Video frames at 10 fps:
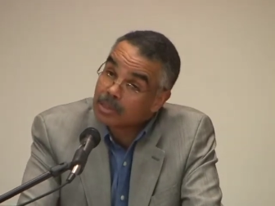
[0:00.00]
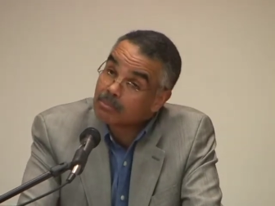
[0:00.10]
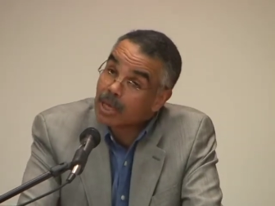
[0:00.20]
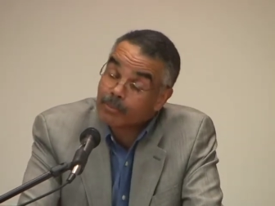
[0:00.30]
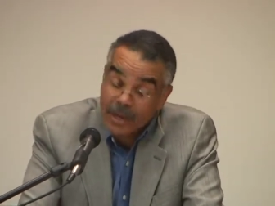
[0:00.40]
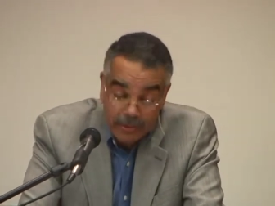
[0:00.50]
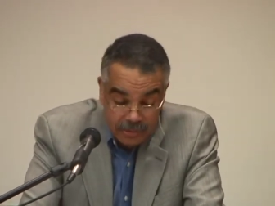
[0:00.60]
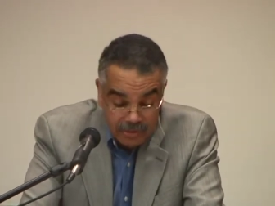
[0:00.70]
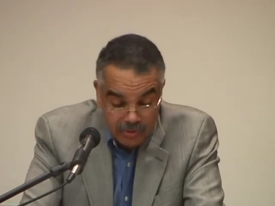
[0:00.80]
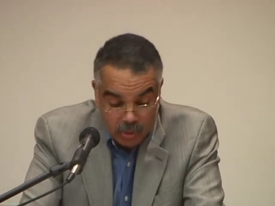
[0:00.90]
My
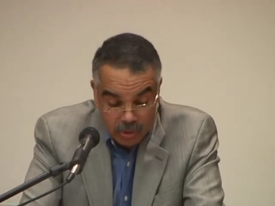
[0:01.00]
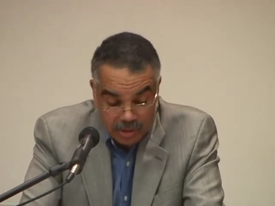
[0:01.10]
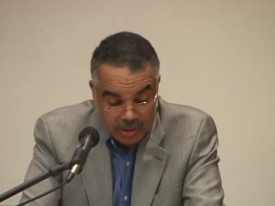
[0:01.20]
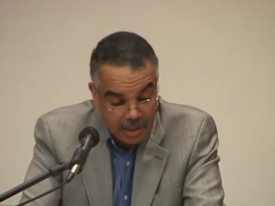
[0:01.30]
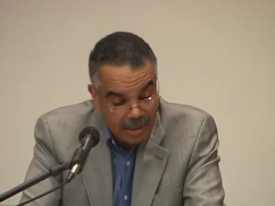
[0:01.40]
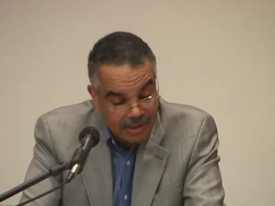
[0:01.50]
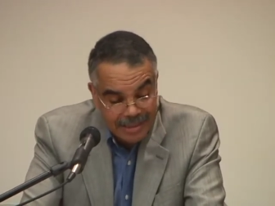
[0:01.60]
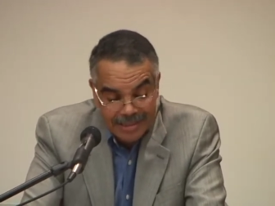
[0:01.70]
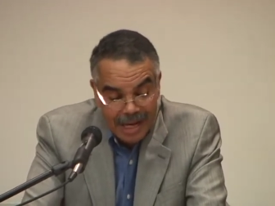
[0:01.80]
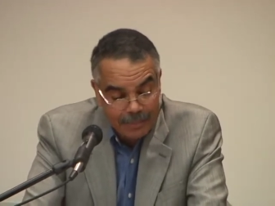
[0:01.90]
parents, of course,
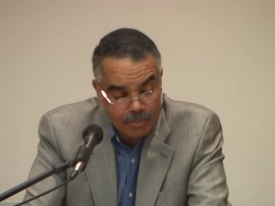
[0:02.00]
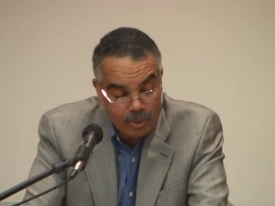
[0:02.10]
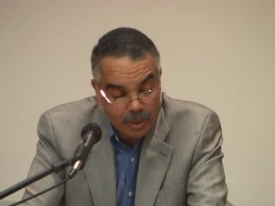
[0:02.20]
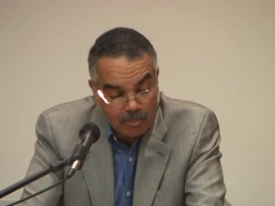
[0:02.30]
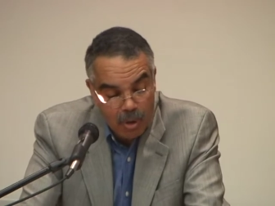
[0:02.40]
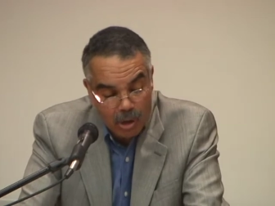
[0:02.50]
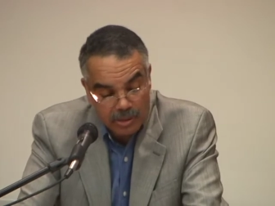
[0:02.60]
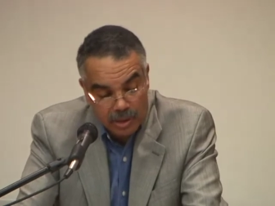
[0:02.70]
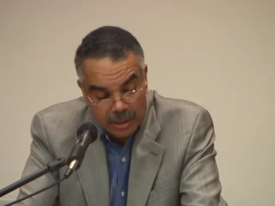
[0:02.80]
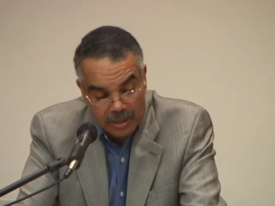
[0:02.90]
did not permit Paul
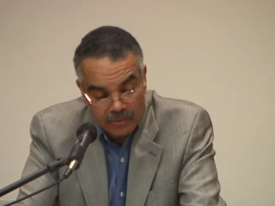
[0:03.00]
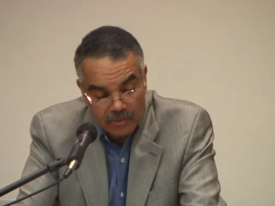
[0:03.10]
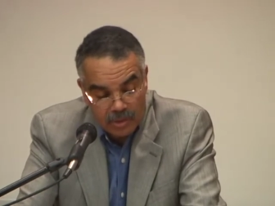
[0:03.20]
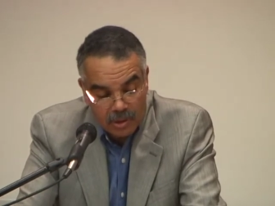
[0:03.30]
to leave.